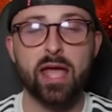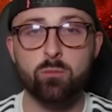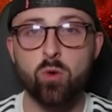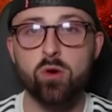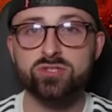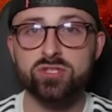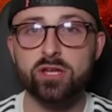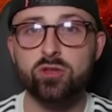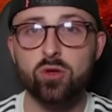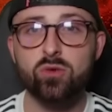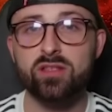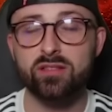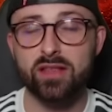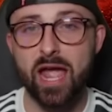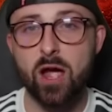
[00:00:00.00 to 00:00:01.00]
And whilst I
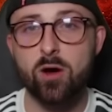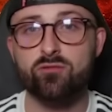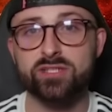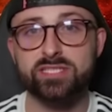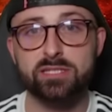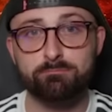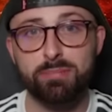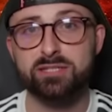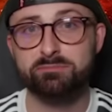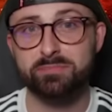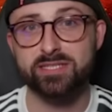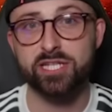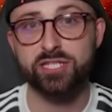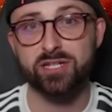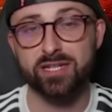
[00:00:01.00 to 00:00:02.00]
do think that Alvarez's best
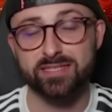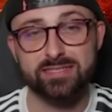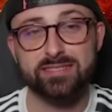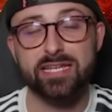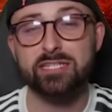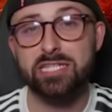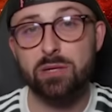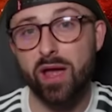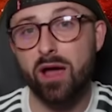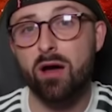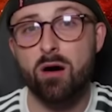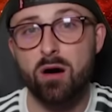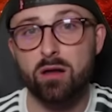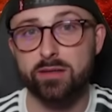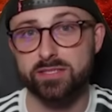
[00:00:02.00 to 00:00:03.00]
position is essentially where
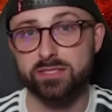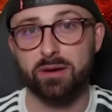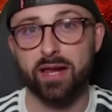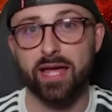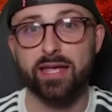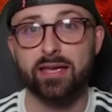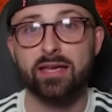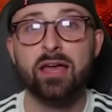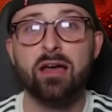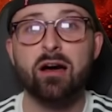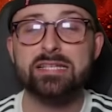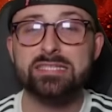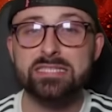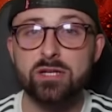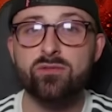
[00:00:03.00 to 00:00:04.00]
Haaland's playing,
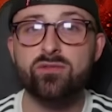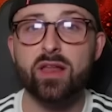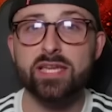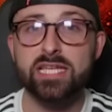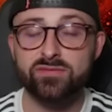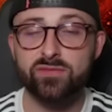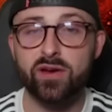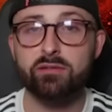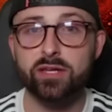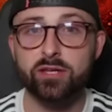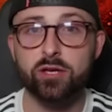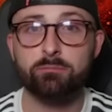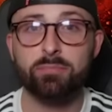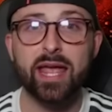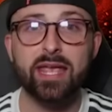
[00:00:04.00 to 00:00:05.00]
I still feel like he's very
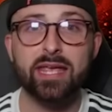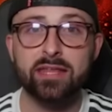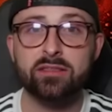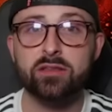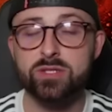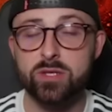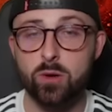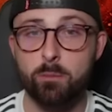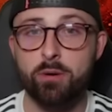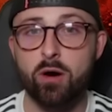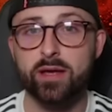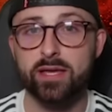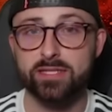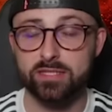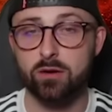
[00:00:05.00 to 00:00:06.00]
good playing in those little
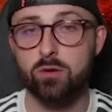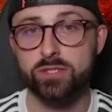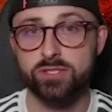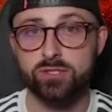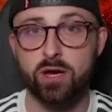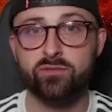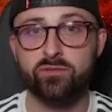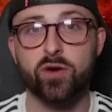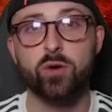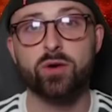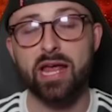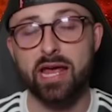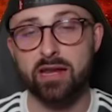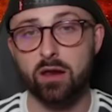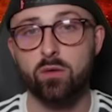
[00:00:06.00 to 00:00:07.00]
pockets alongside
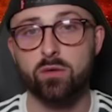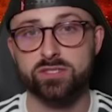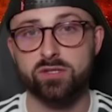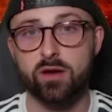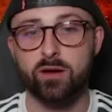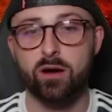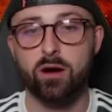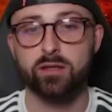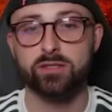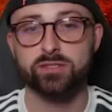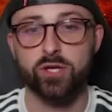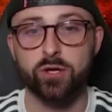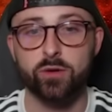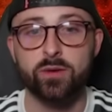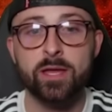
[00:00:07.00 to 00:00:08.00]
Foden and alongside
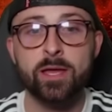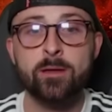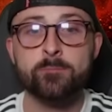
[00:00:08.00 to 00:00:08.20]
Haaland too.